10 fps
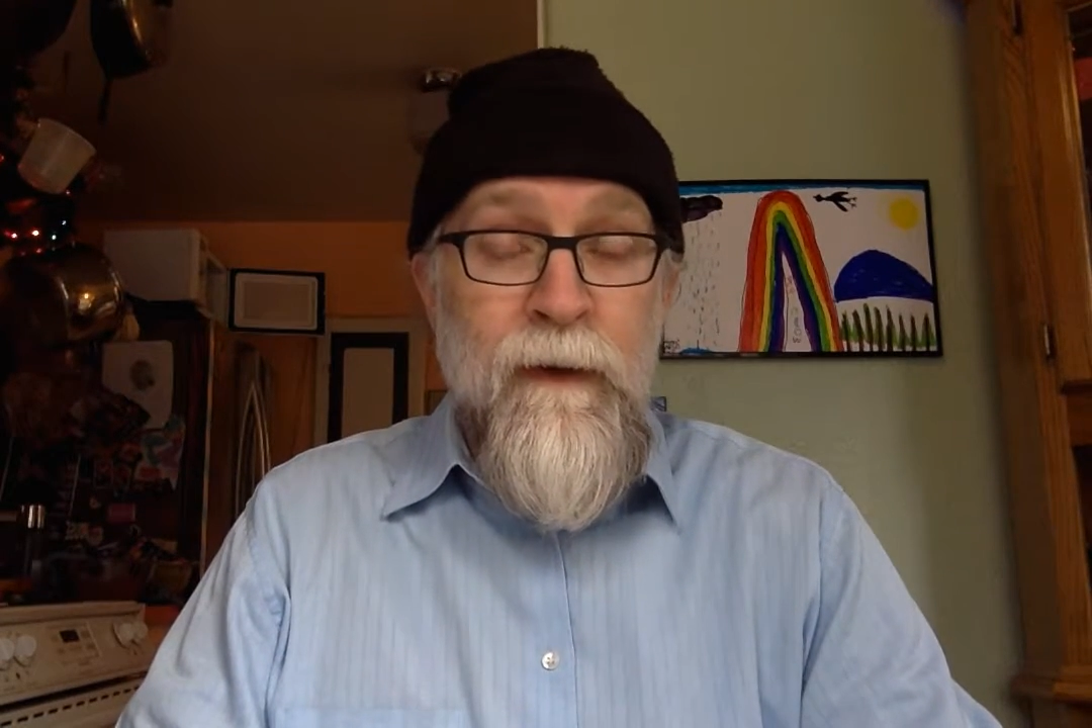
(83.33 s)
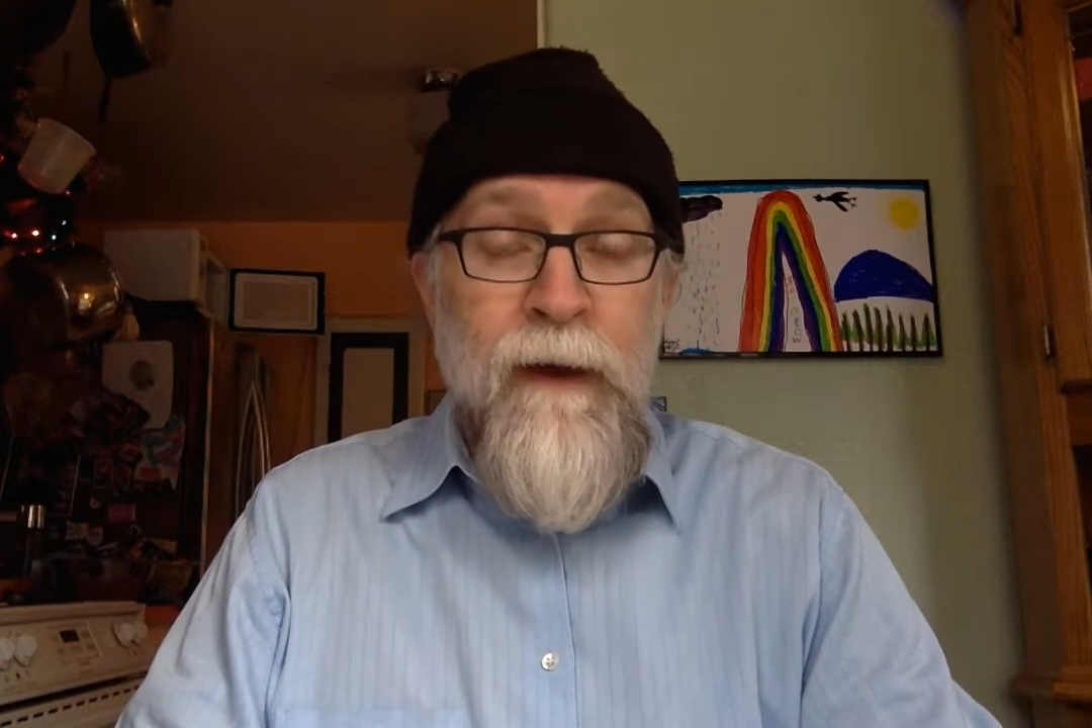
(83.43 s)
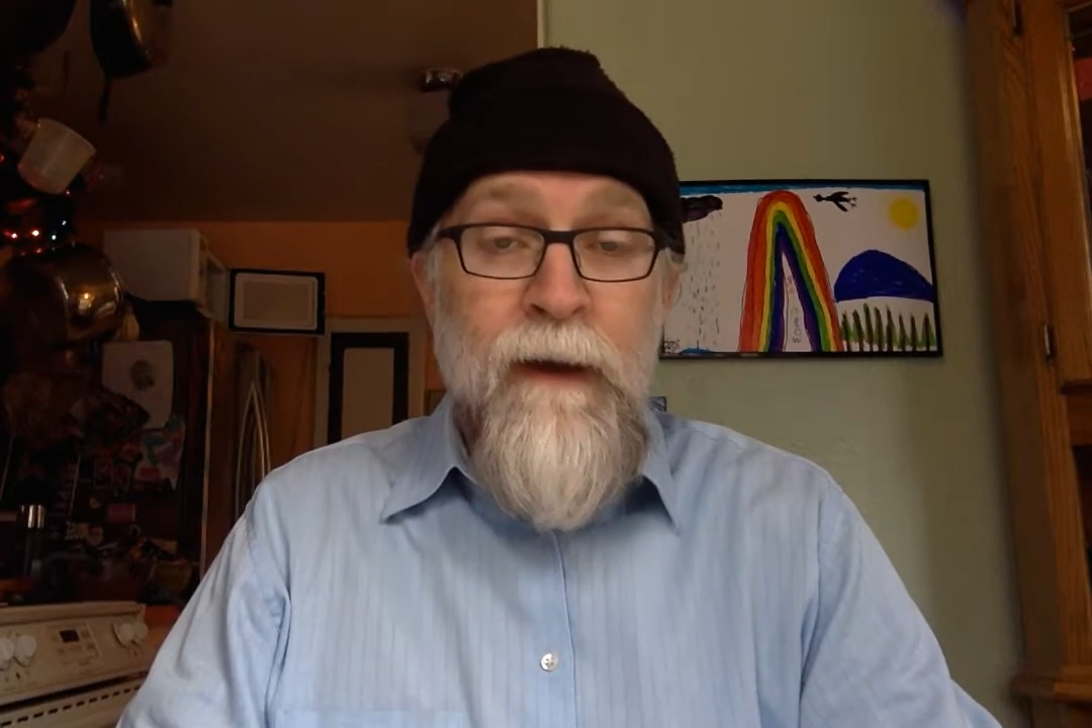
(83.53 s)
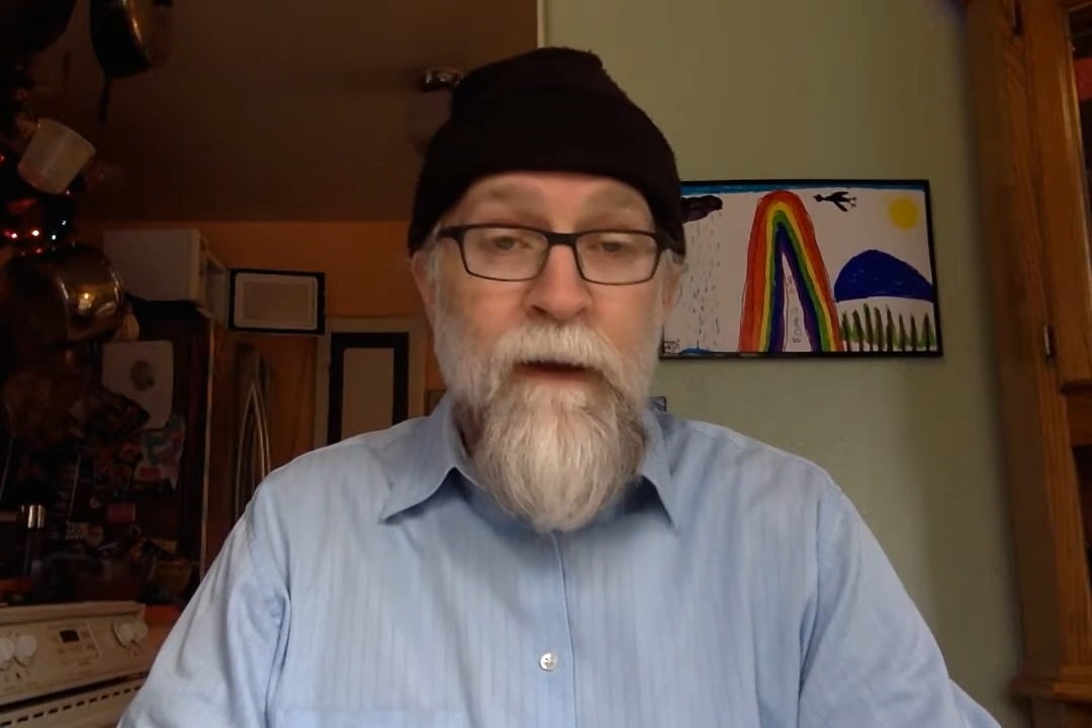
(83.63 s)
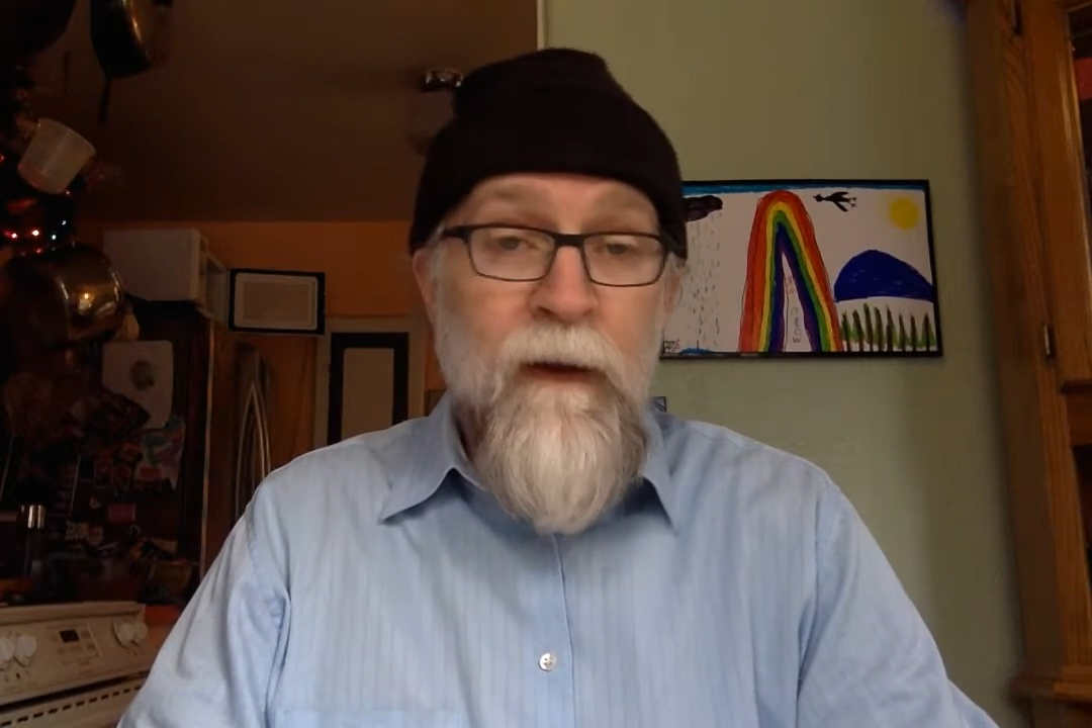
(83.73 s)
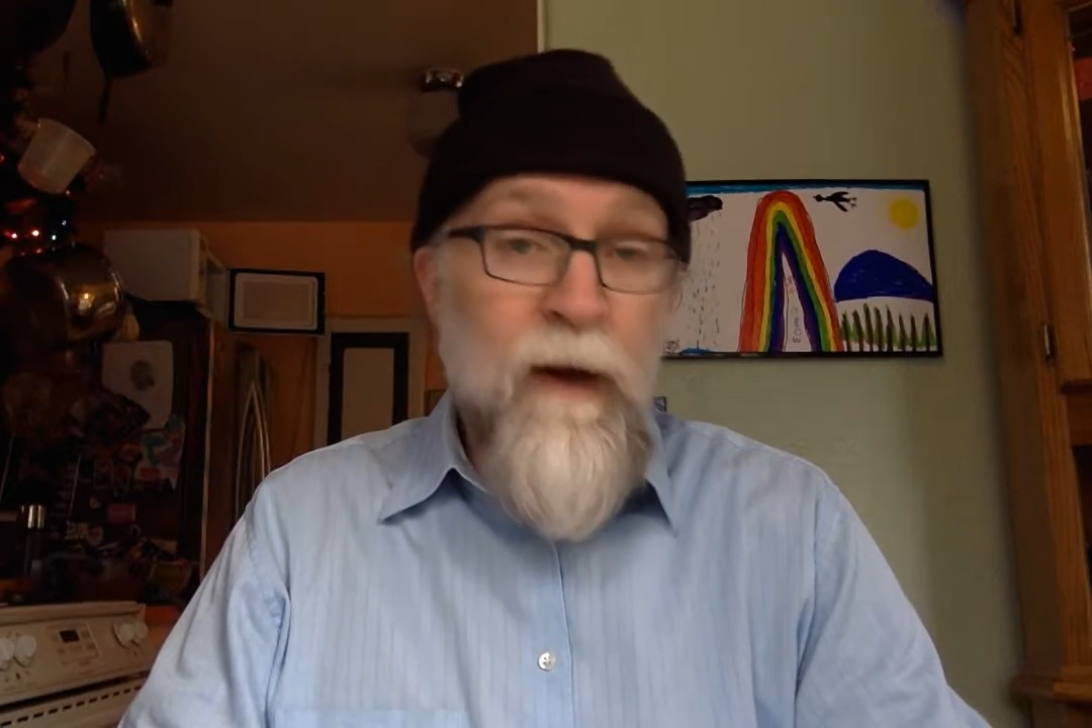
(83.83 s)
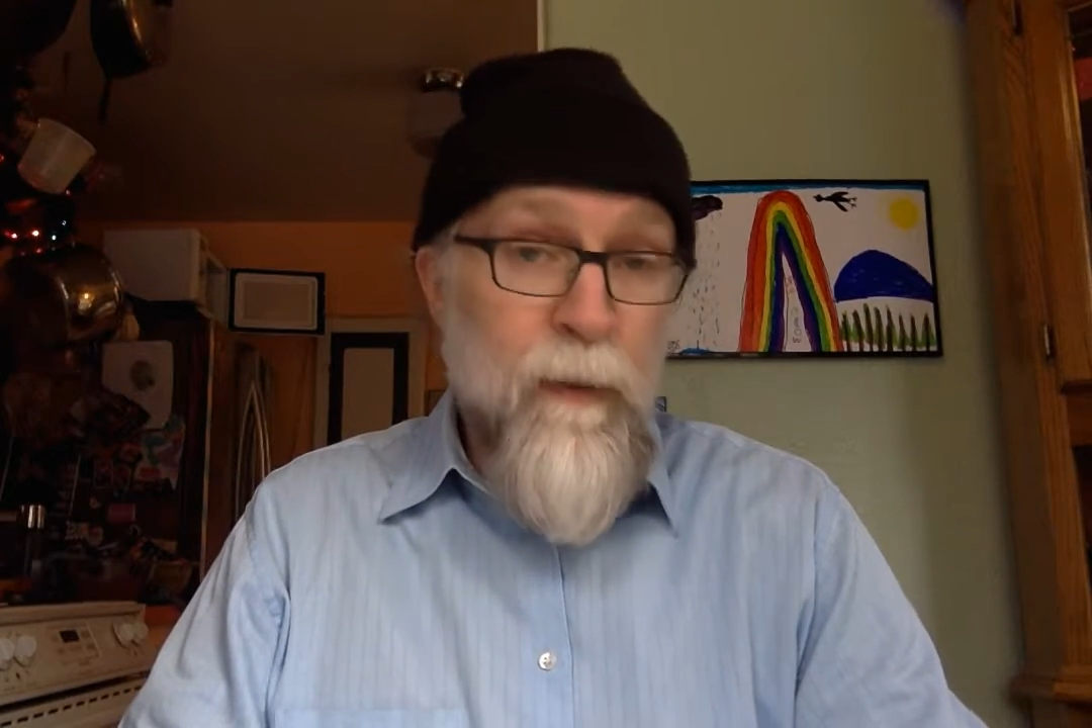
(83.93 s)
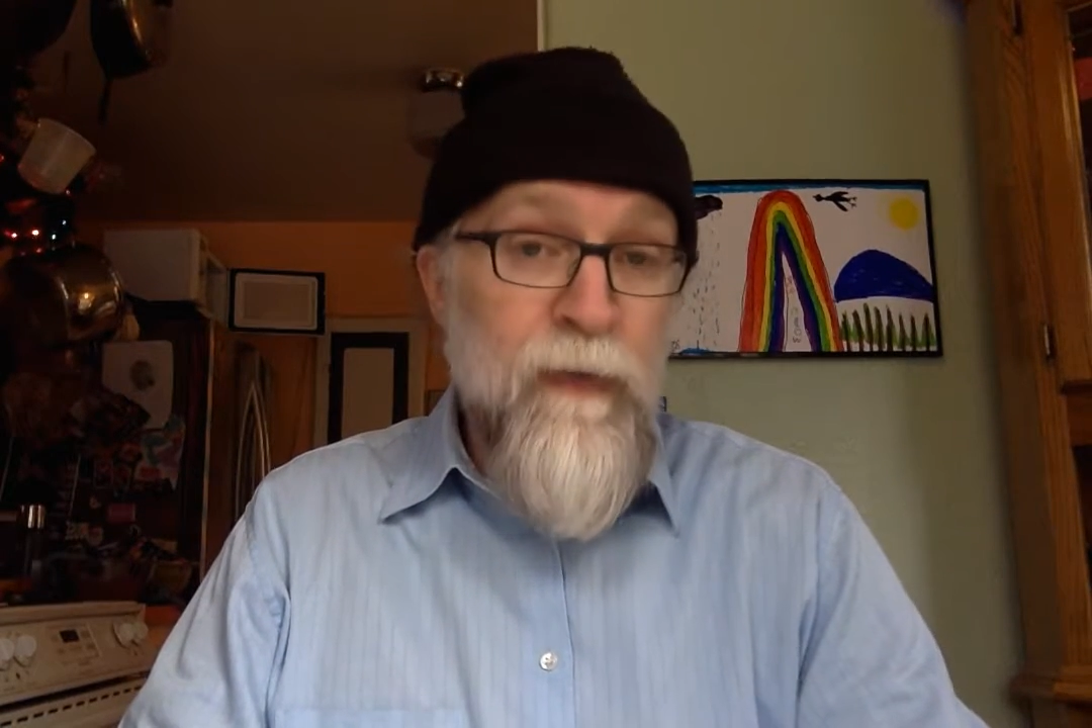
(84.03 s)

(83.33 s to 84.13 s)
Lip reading: And in our